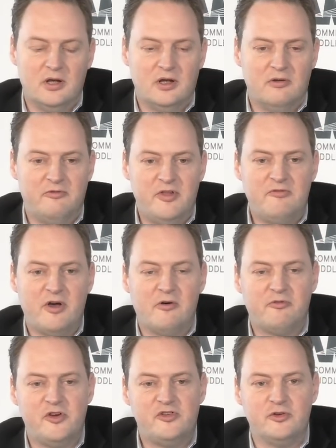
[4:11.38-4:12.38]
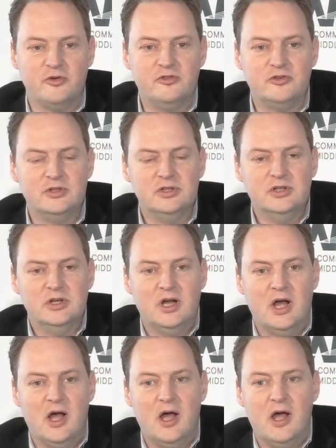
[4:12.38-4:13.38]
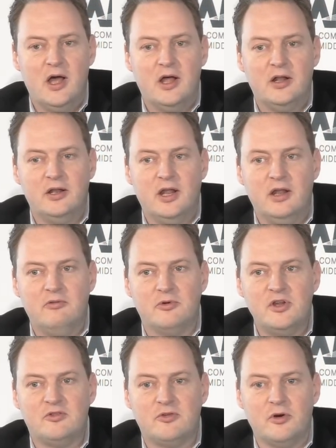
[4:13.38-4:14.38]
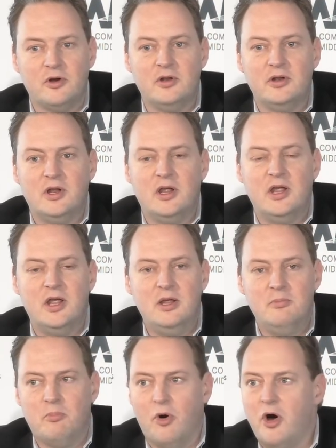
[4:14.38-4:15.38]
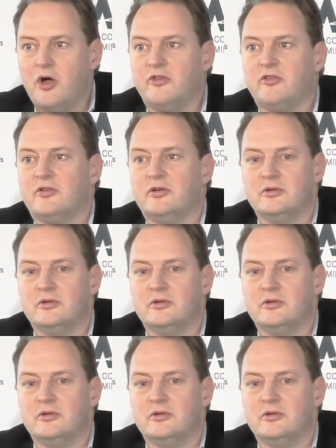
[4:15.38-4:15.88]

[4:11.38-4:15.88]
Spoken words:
FIFA officials. And in return, he bought